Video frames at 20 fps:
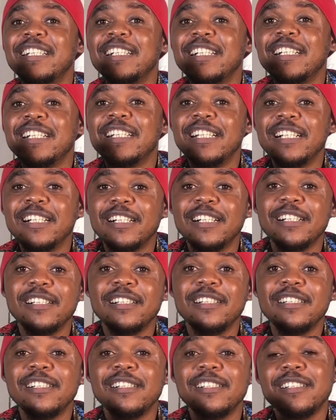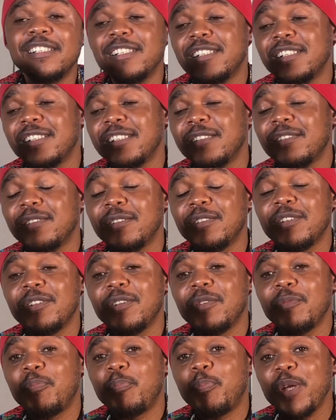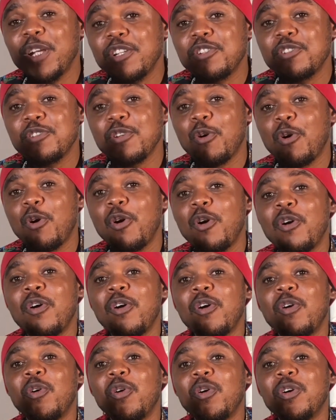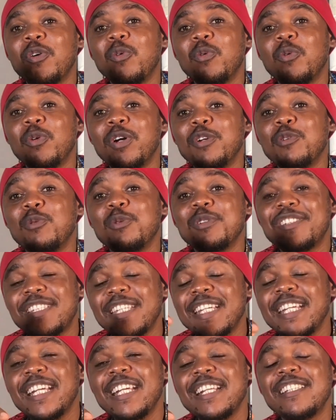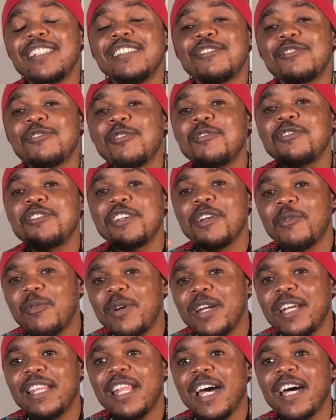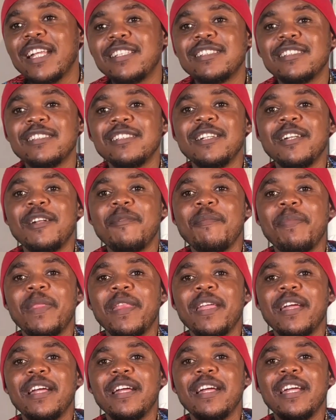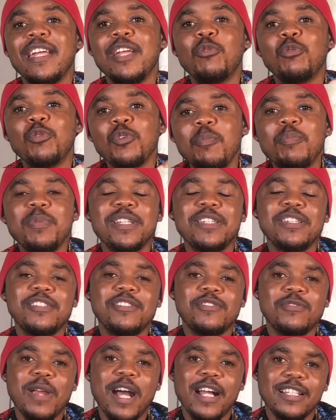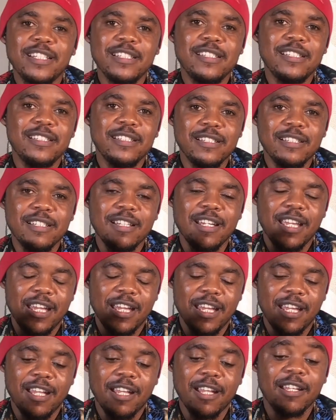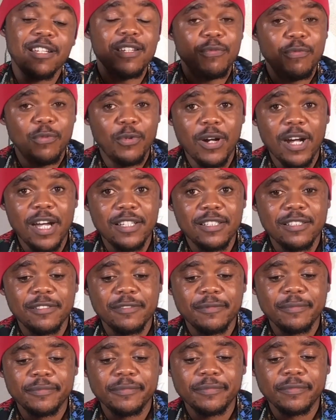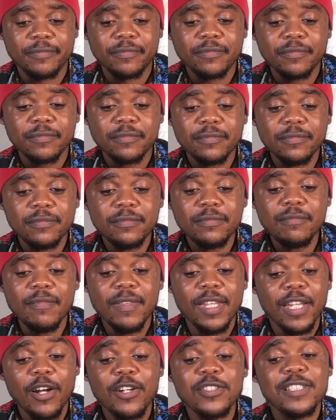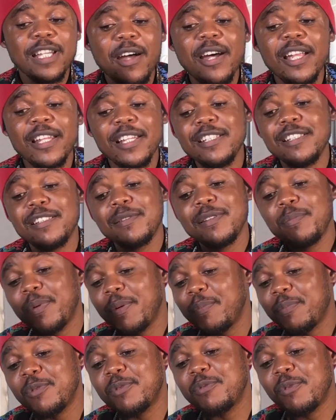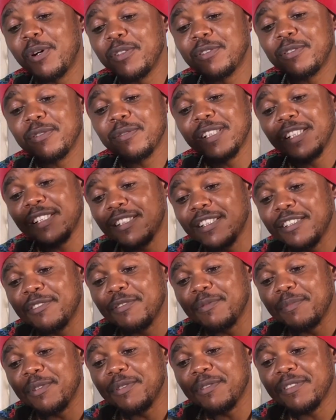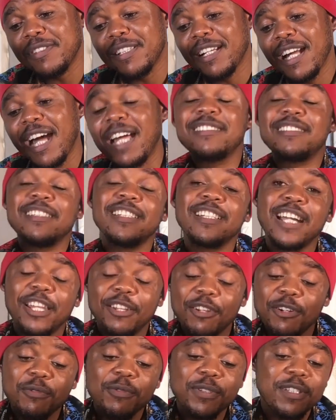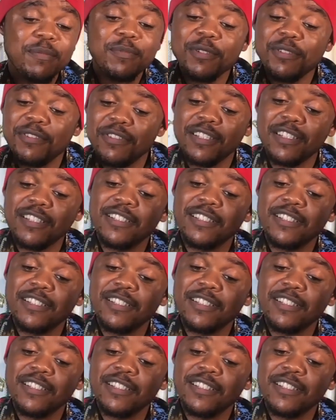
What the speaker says: the picture, you will sync it in such a way that it will not be distracting the viewers. Because nowadays, people want to listen to music and sing along with the music.